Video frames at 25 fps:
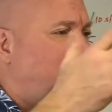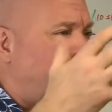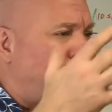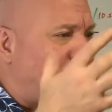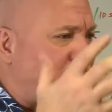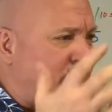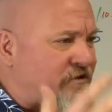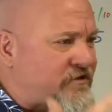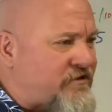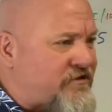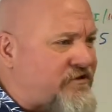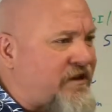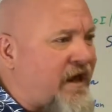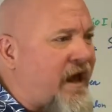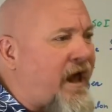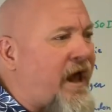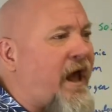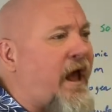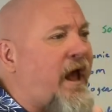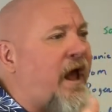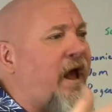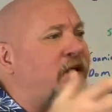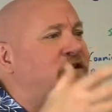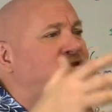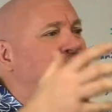the
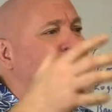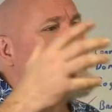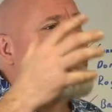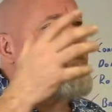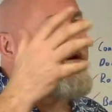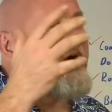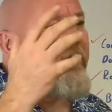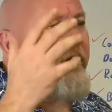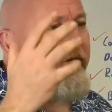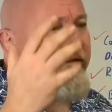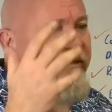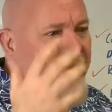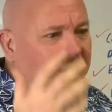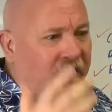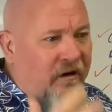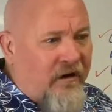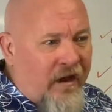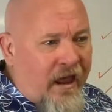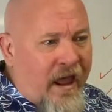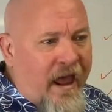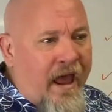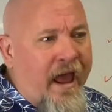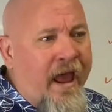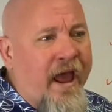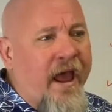sash, the
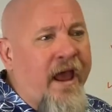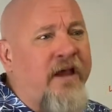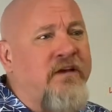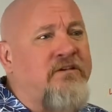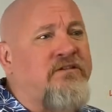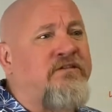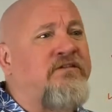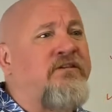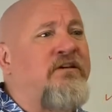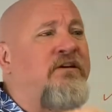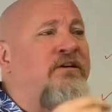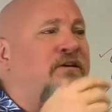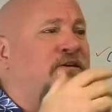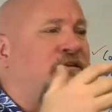glass,